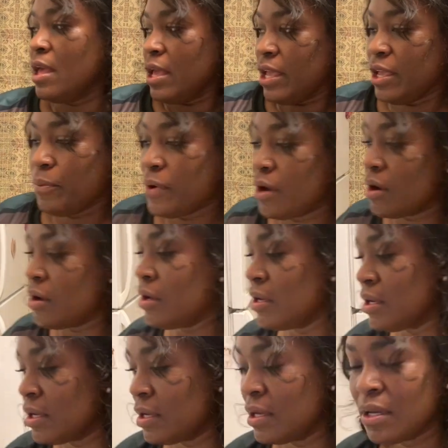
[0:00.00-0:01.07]
He will.
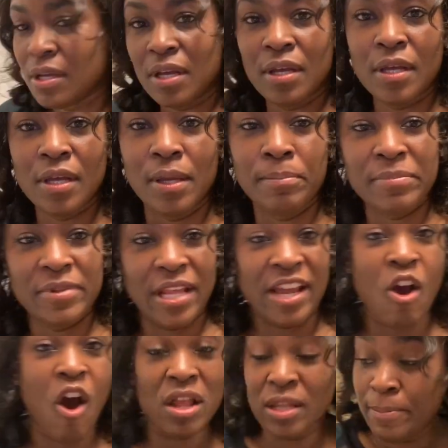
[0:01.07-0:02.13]
They
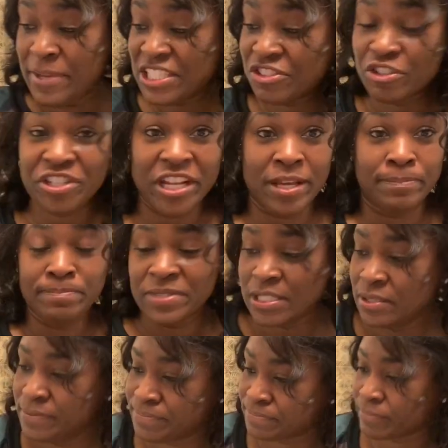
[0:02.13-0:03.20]
call him Mister Tibbs.
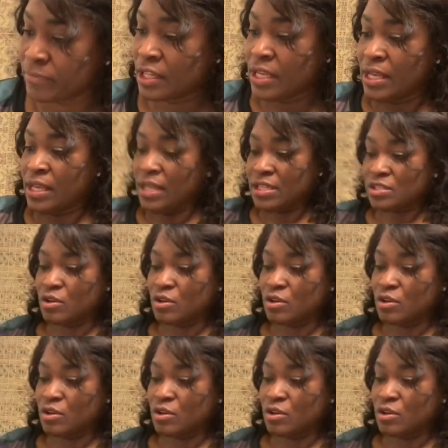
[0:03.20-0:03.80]
All right.